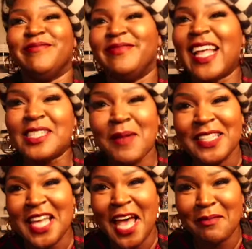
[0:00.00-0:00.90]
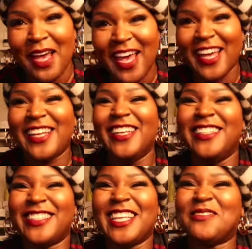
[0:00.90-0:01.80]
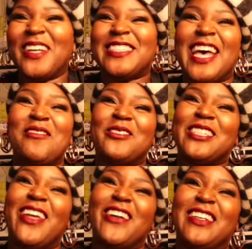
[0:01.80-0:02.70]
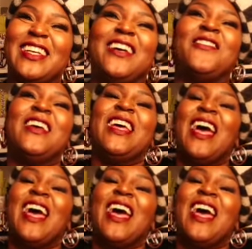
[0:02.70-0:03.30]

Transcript: that's my time, guys. That's my time. It was long enough.